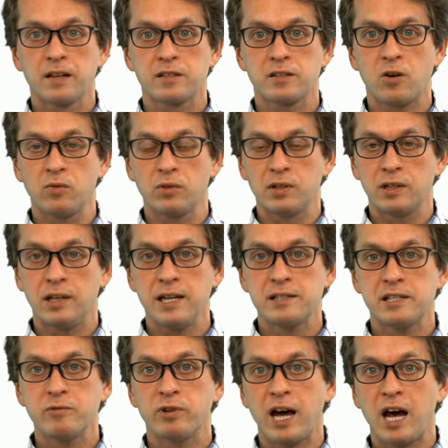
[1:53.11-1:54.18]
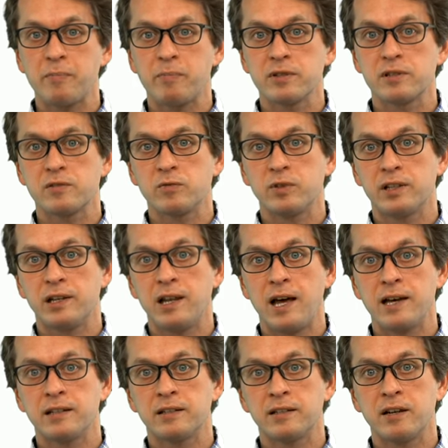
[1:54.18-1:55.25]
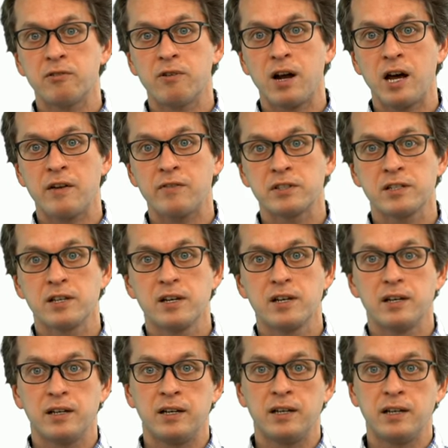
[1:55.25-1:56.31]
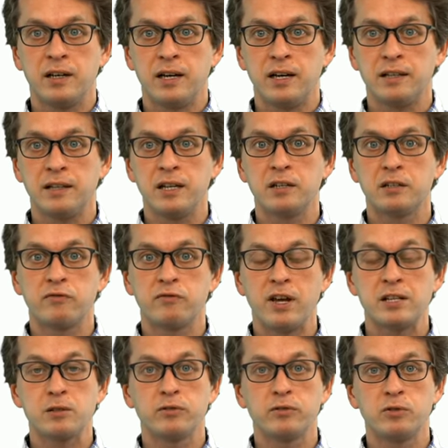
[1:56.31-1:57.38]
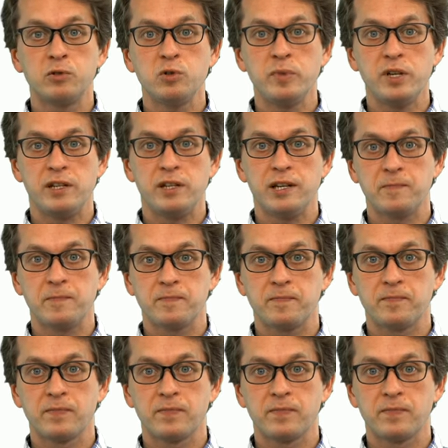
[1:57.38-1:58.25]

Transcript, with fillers: So let's see what happens when the light arrives uh, at an interface of two media.